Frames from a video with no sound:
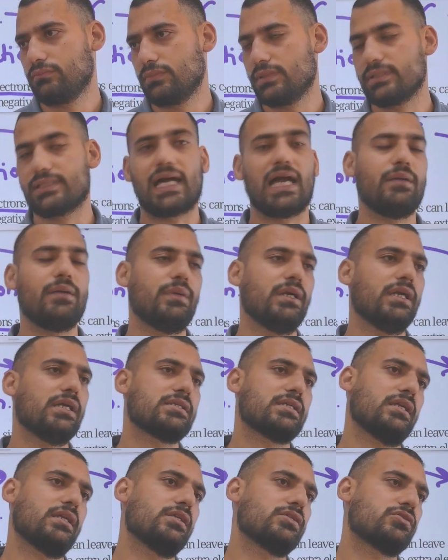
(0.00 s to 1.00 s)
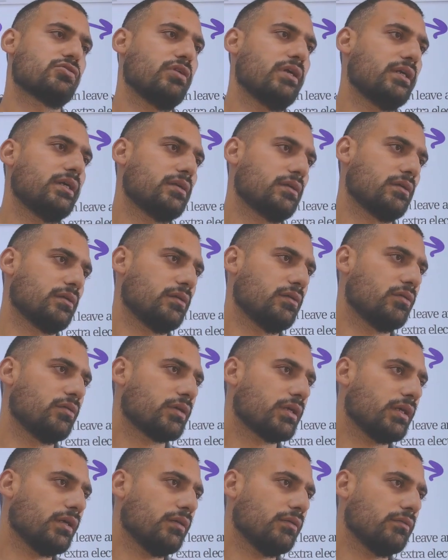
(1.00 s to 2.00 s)
Diamond is an insulator,
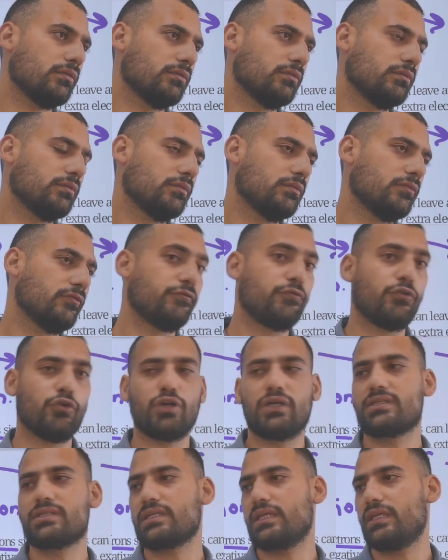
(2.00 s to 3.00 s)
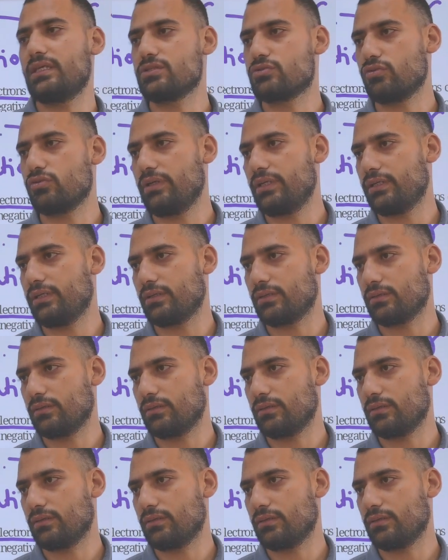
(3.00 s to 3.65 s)
okay? Wood is an insulator,